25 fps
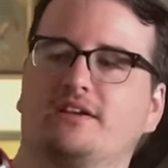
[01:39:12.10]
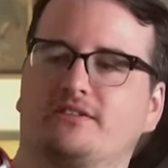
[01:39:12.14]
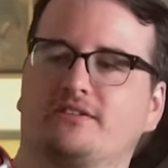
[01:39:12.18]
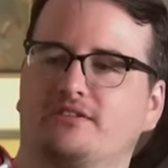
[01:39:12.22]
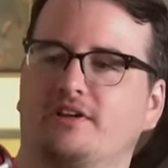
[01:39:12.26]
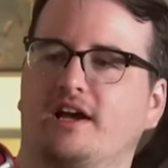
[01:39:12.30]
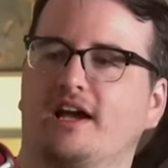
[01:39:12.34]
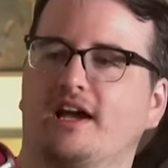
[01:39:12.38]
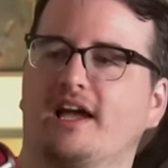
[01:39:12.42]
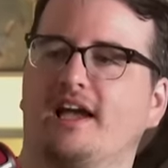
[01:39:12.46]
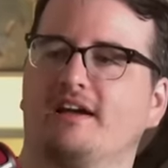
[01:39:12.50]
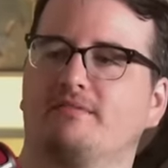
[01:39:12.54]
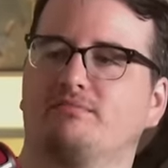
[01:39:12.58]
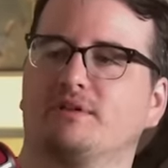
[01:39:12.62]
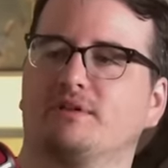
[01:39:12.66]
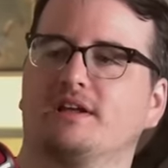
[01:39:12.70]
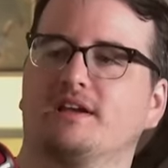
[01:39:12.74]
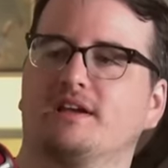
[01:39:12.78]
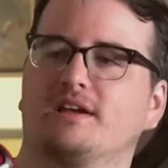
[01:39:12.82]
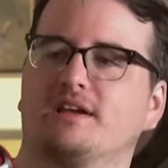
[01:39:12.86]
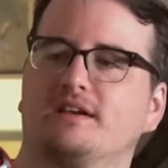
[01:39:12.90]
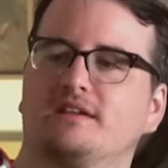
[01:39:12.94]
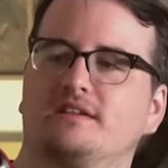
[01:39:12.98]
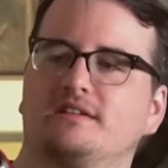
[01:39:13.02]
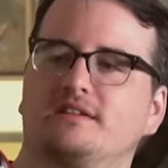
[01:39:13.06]
I have played
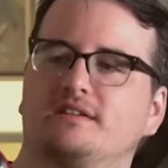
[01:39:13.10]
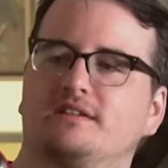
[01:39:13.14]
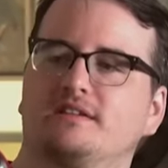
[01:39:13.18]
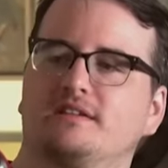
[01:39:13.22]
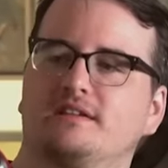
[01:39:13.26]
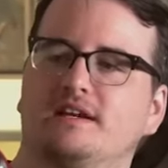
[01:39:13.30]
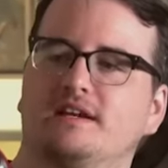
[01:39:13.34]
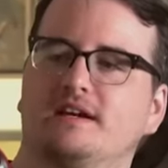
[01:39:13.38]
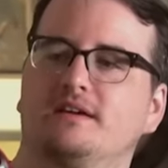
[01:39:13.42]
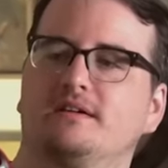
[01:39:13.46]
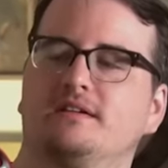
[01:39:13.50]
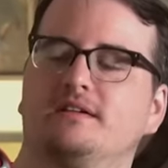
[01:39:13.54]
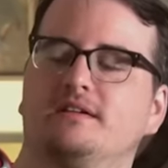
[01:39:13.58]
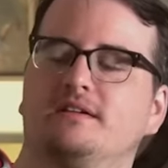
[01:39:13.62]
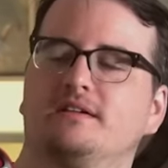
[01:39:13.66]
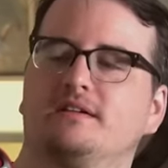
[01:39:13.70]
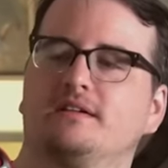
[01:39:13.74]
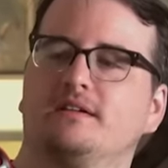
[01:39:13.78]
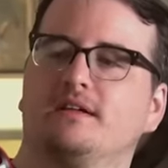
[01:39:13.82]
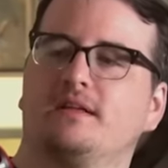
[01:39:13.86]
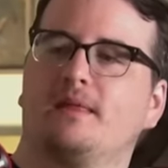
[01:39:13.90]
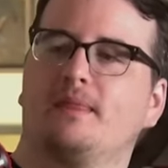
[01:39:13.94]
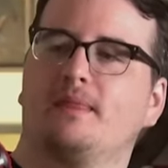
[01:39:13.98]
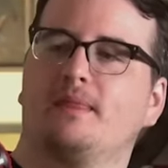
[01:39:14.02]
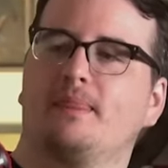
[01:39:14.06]
it. Yeah, yeah. It a kind
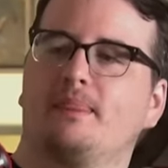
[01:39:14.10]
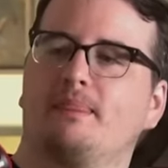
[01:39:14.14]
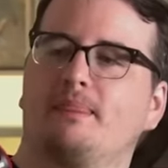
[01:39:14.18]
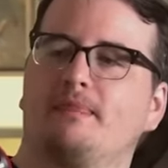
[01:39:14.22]
of anime